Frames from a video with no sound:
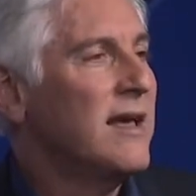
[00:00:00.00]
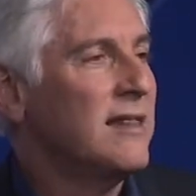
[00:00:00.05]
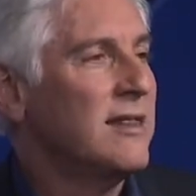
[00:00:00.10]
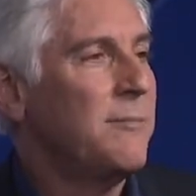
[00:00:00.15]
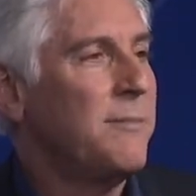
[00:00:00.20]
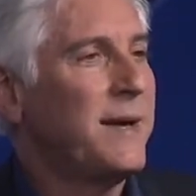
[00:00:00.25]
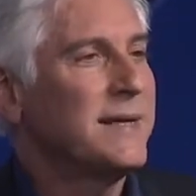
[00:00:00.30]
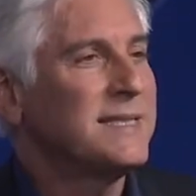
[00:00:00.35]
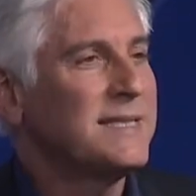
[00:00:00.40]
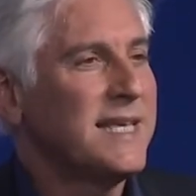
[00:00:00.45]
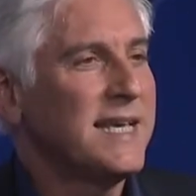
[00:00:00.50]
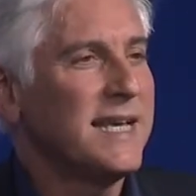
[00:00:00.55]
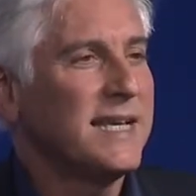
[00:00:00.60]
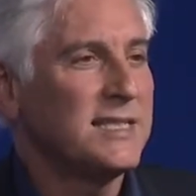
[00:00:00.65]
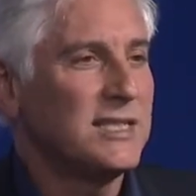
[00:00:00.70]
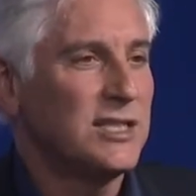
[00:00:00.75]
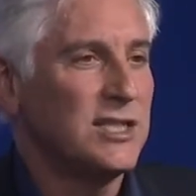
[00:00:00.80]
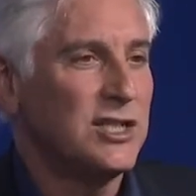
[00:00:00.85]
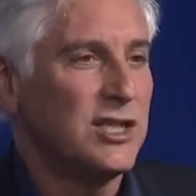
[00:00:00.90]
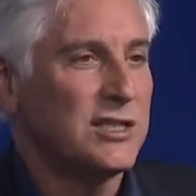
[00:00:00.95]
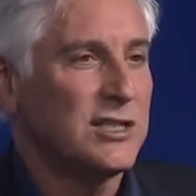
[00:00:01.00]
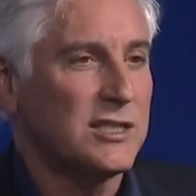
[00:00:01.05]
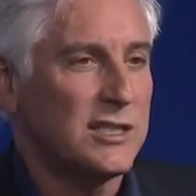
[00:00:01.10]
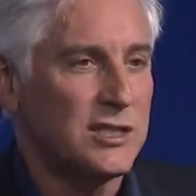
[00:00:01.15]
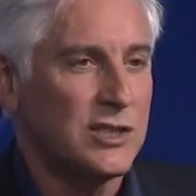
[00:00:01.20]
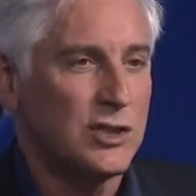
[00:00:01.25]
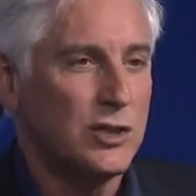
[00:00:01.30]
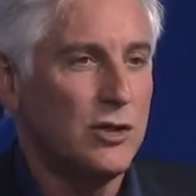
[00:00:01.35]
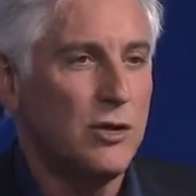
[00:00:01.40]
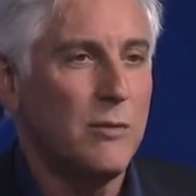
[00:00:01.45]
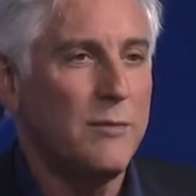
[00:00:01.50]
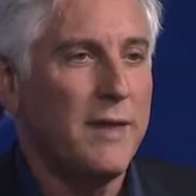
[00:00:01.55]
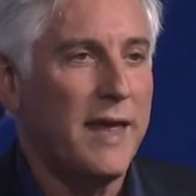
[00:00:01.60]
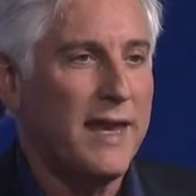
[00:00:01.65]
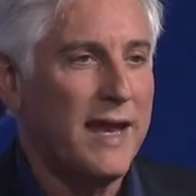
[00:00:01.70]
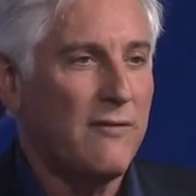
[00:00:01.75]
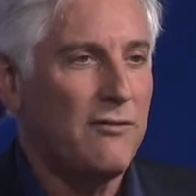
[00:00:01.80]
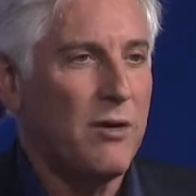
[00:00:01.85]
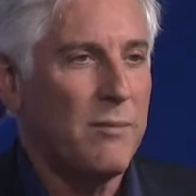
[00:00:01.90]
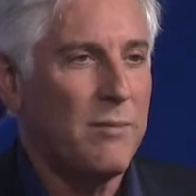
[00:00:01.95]
the best thing is to just assume that
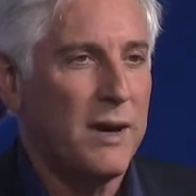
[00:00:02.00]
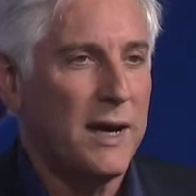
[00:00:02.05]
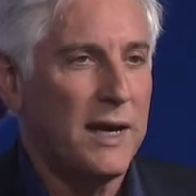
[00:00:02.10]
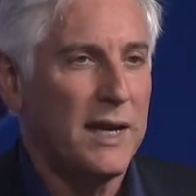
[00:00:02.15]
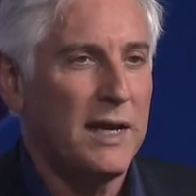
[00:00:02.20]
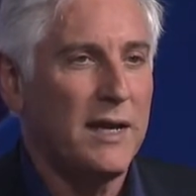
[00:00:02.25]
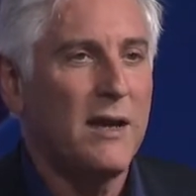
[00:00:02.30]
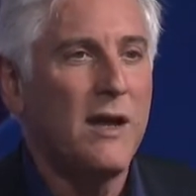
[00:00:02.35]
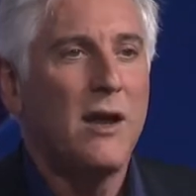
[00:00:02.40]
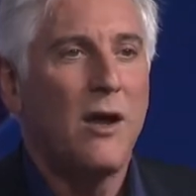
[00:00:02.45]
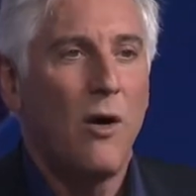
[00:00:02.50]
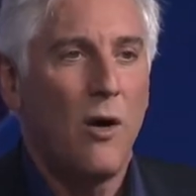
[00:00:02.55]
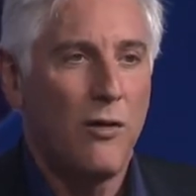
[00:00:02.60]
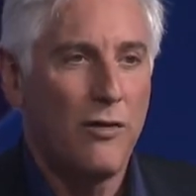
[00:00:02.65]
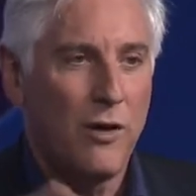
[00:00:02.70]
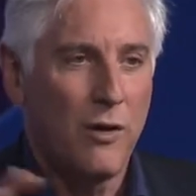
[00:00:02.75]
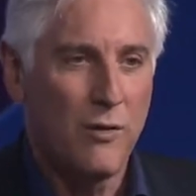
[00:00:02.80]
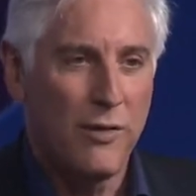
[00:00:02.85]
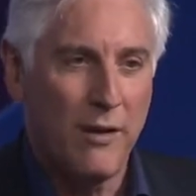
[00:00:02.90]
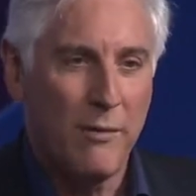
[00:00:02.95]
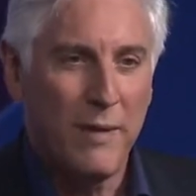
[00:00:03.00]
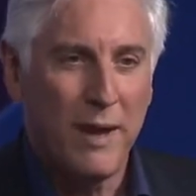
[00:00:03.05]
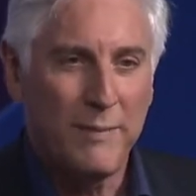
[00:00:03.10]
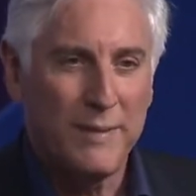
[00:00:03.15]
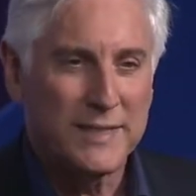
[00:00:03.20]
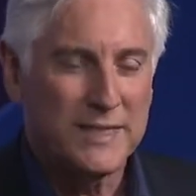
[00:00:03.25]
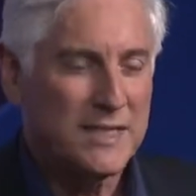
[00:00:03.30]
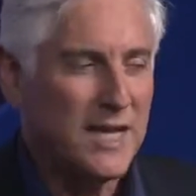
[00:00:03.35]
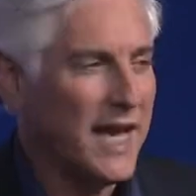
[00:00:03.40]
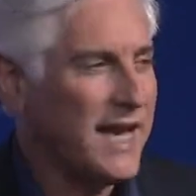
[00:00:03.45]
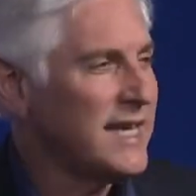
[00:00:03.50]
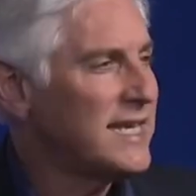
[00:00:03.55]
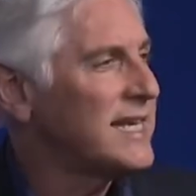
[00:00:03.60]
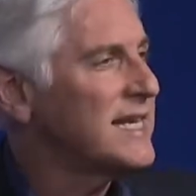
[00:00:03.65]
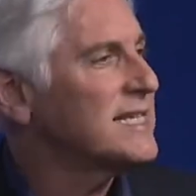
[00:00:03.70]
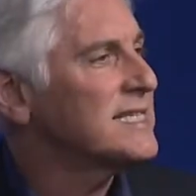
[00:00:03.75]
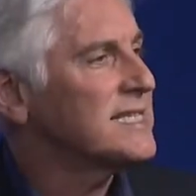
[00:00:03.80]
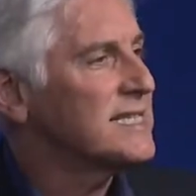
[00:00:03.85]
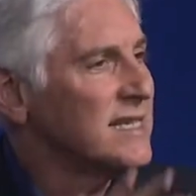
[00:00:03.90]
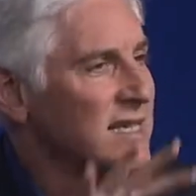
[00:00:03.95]
everybody, although there may be
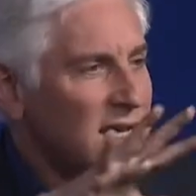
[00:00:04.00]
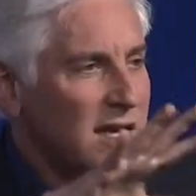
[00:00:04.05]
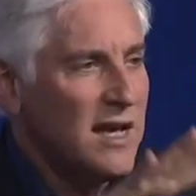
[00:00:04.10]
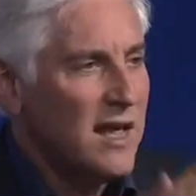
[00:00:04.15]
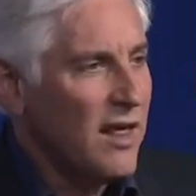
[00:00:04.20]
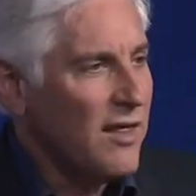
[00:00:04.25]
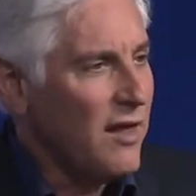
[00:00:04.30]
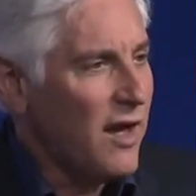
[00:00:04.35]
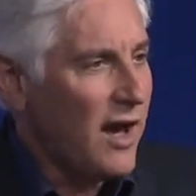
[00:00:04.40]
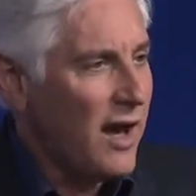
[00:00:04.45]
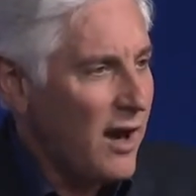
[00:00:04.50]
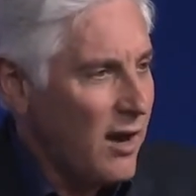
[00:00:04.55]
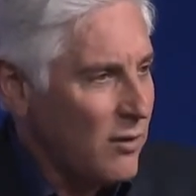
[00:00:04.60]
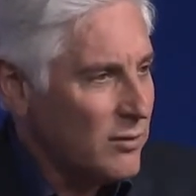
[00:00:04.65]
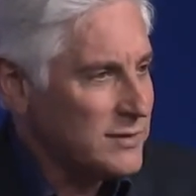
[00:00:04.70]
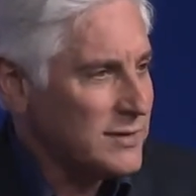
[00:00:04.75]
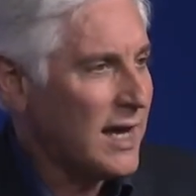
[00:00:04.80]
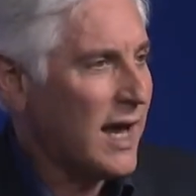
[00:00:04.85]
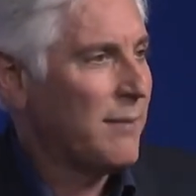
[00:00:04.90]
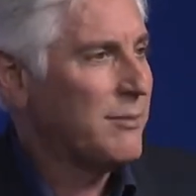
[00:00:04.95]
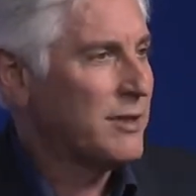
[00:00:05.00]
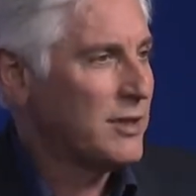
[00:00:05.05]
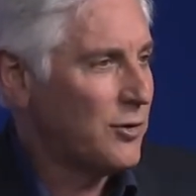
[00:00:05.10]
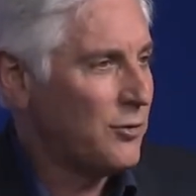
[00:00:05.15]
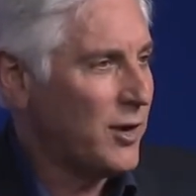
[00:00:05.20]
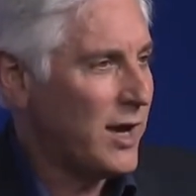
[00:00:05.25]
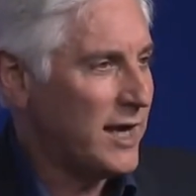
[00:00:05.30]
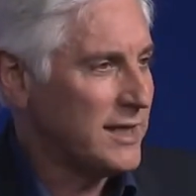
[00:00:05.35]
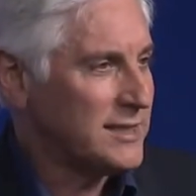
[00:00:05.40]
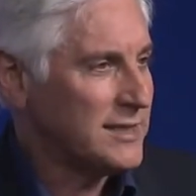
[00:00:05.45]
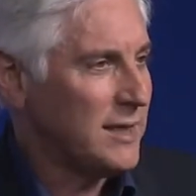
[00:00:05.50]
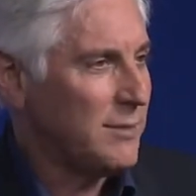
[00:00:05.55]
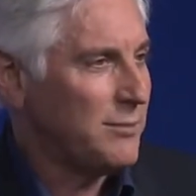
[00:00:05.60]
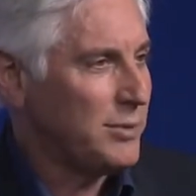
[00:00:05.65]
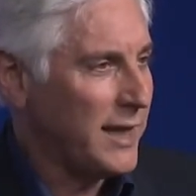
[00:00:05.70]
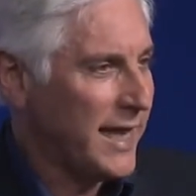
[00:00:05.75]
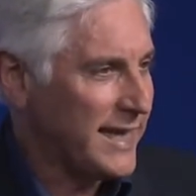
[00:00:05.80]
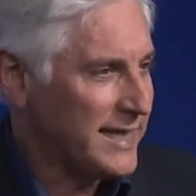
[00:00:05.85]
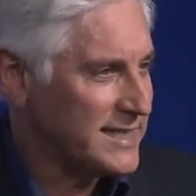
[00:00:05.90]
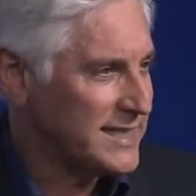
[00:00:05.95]
scientists, tabula rasa,
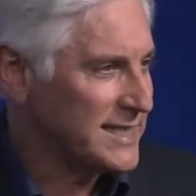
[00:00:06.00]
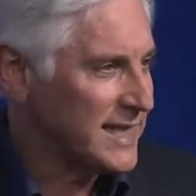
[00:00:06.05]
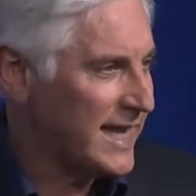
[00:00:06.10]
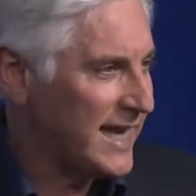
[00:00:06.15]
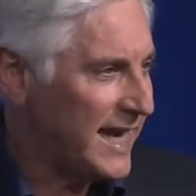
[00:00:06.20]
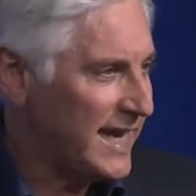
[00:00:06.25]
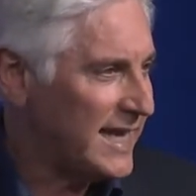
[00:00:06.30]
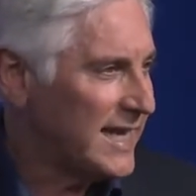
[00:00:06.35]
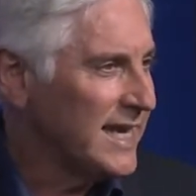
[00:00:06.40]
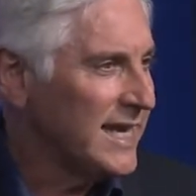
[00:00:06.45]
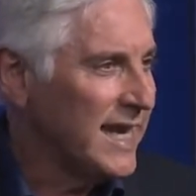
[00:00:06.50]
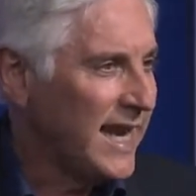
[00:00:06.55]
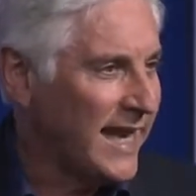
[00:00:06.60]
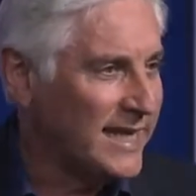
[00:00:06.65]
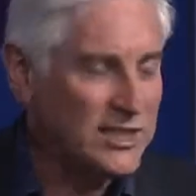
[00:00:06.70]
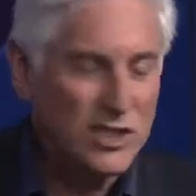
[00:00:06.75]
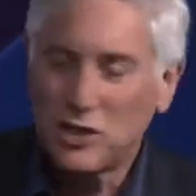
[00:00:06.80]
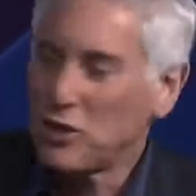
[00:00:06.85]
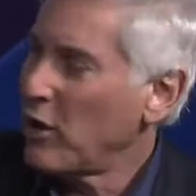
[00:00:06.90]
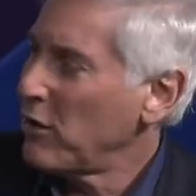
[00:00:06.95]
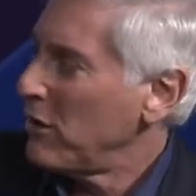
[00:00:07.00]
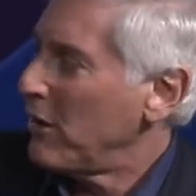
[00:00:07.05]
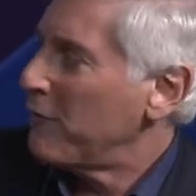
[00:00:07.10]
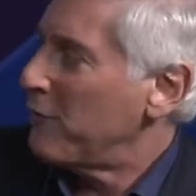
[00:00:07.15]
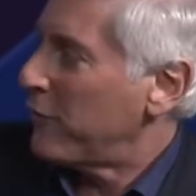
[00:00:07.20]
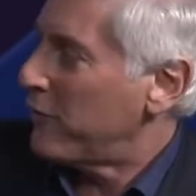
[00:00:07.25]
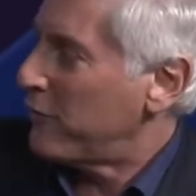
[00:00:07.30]
blank slate, and start off